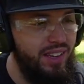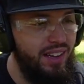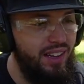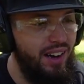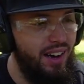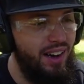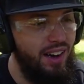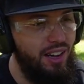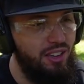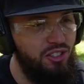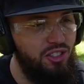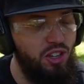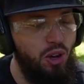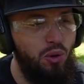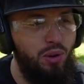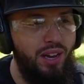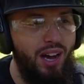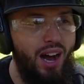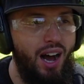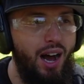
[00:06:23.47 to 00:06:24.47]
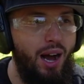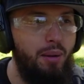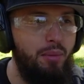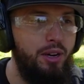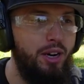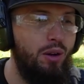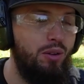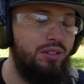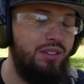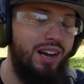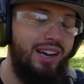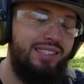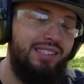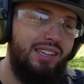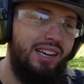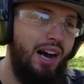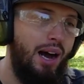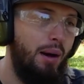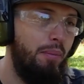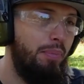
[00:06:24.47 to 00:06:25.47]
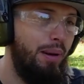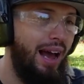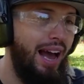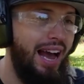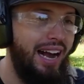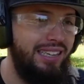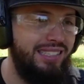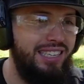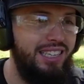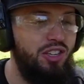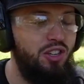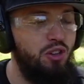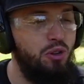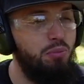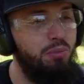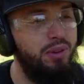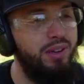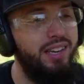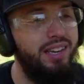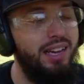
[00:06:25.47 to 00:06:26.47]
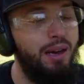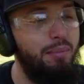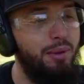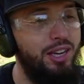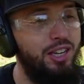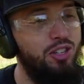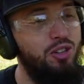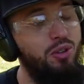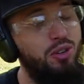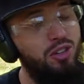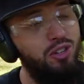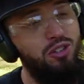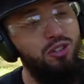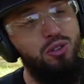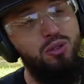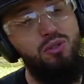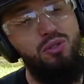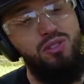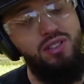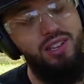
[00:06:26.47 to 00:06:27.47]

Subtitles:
SOCOM, you know, it's nice and compact. CQB, I mean, you could use